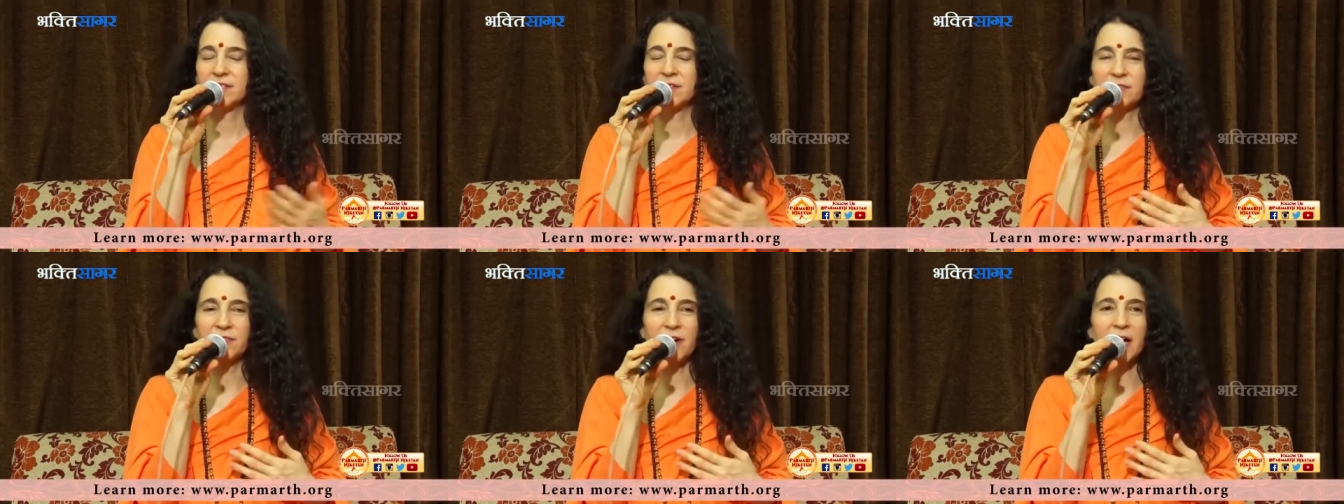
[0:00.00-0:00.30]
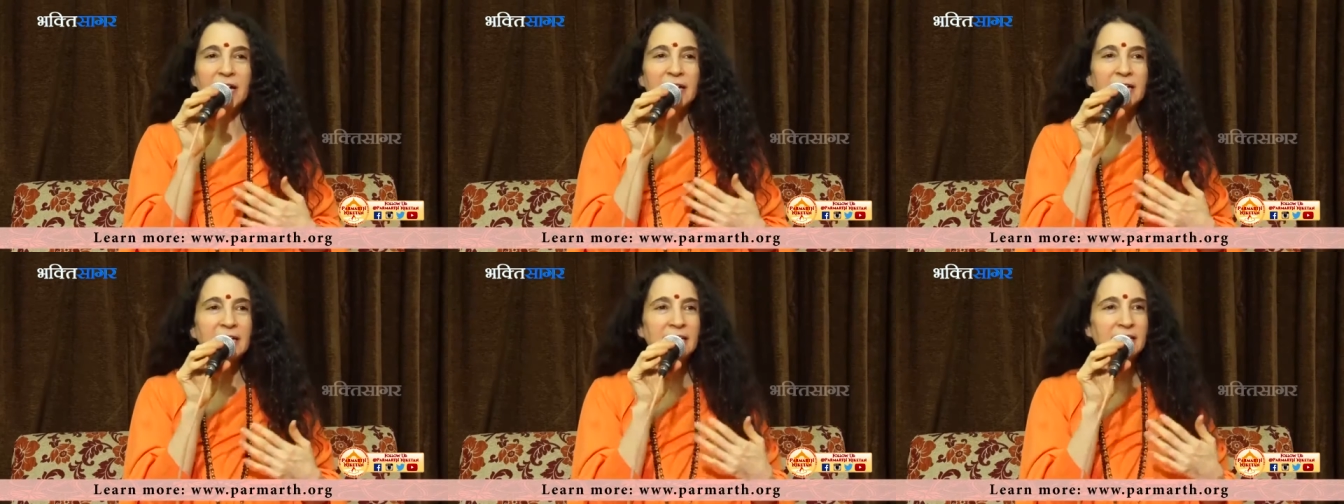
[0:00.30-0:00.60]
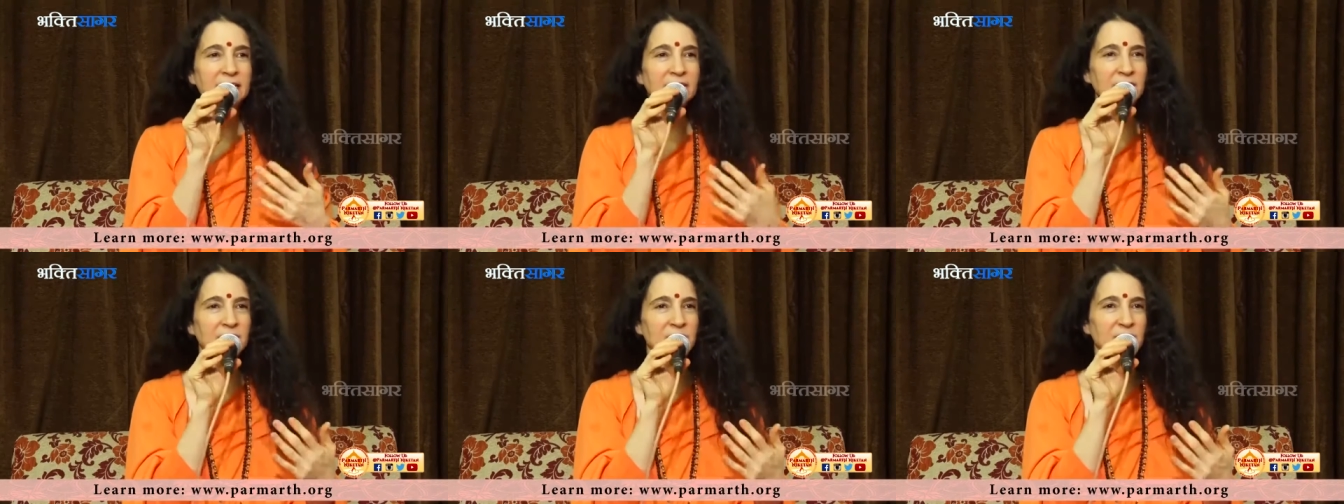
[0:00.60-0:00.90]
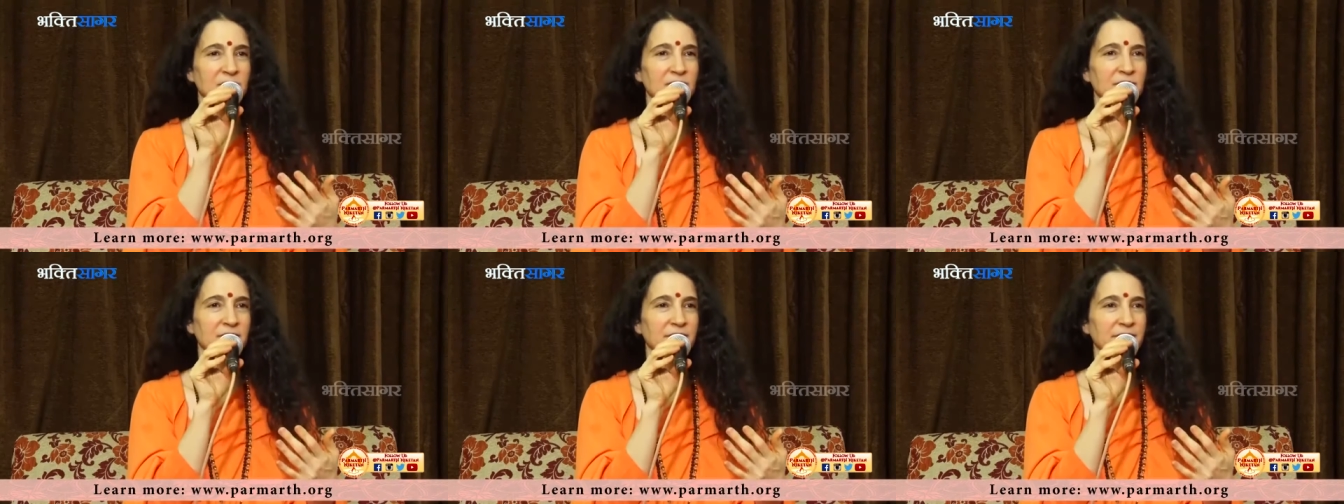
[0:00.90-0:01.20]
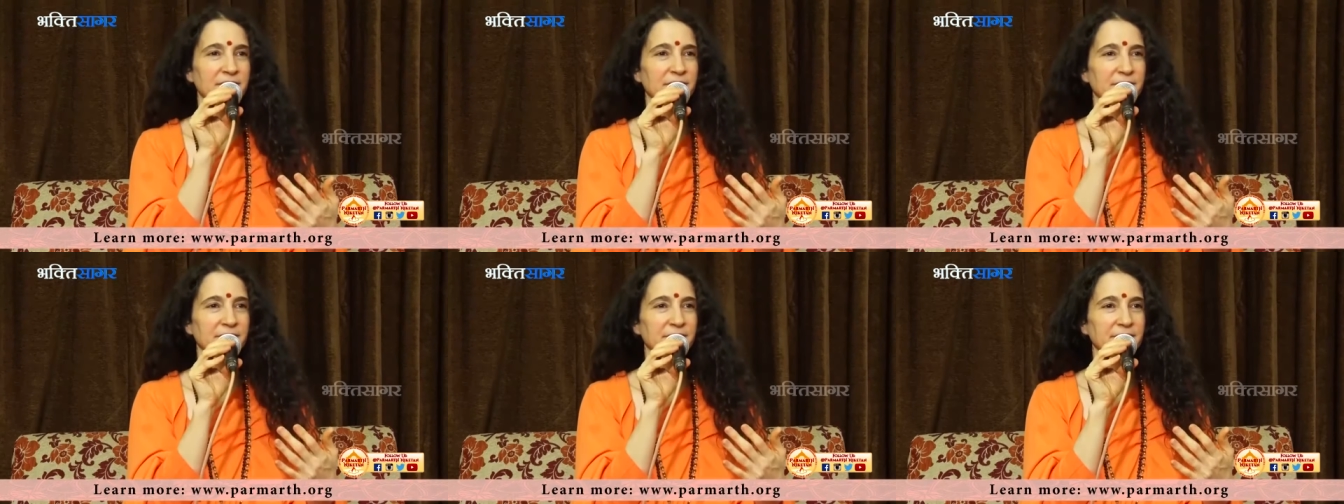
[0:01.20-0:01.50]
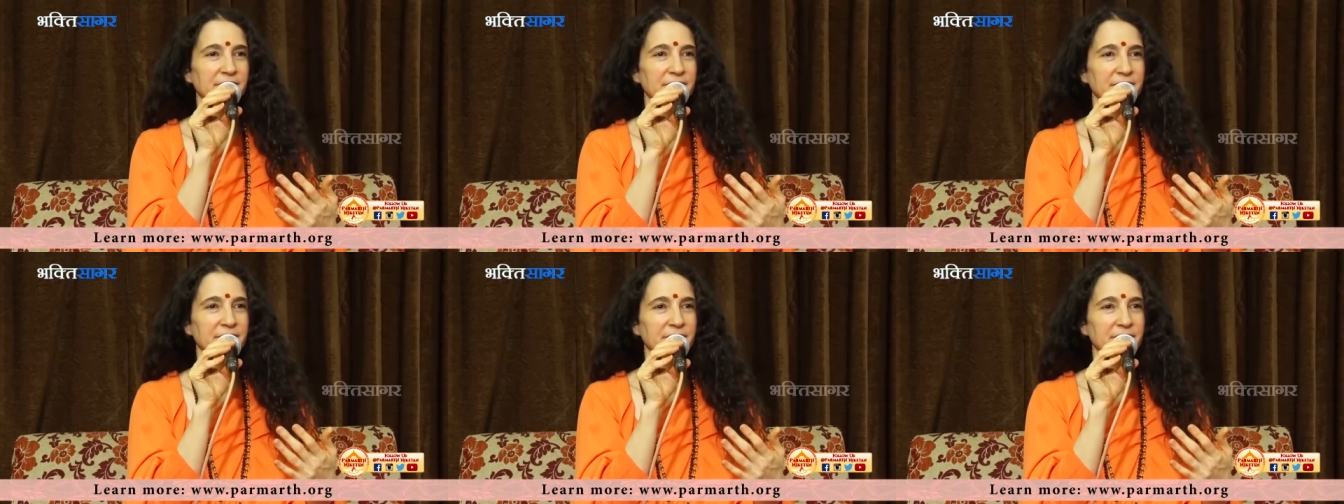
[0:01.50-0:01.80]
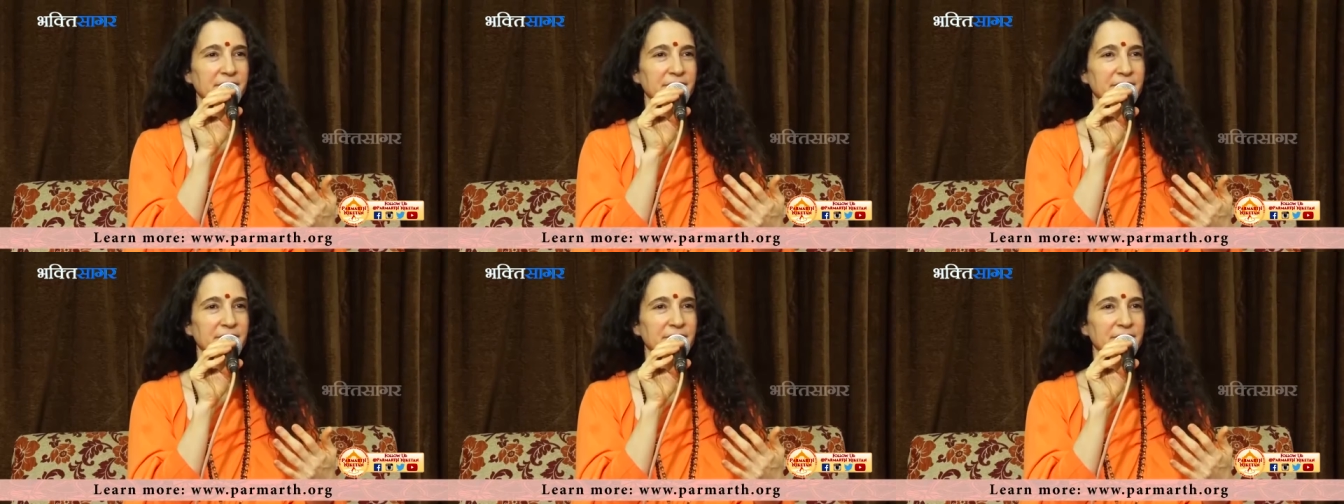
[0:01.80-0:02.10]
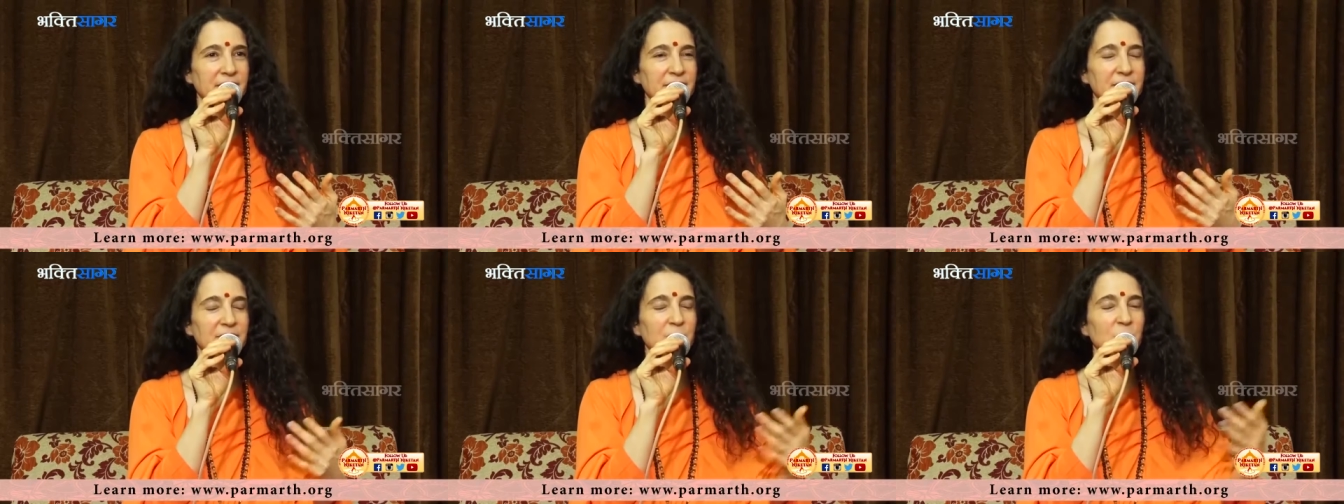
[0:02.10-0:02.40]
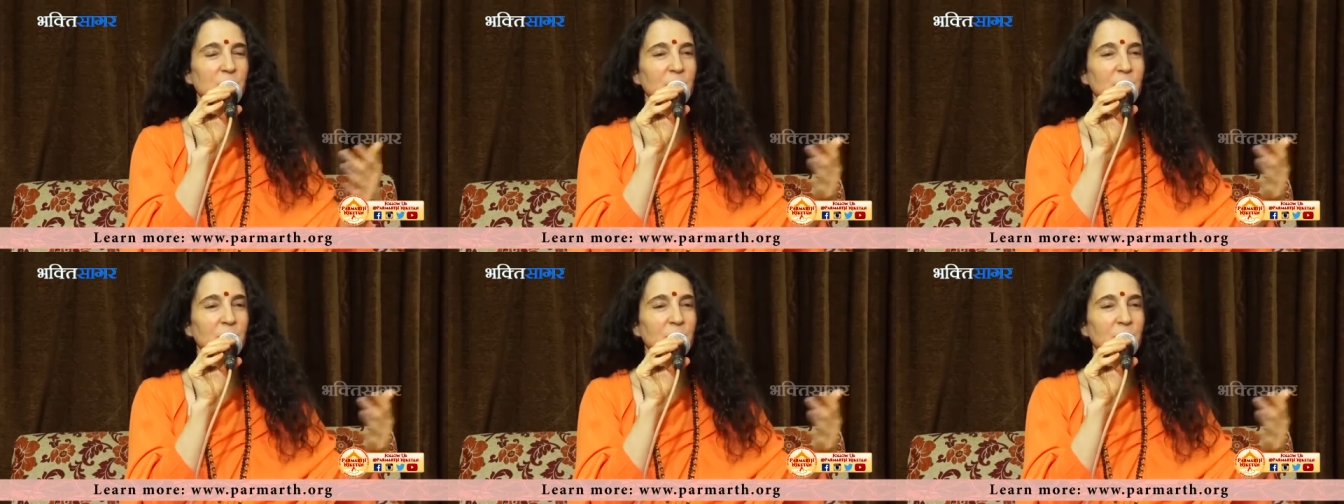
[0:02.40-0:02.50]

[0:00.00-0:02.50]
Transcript: divine nature the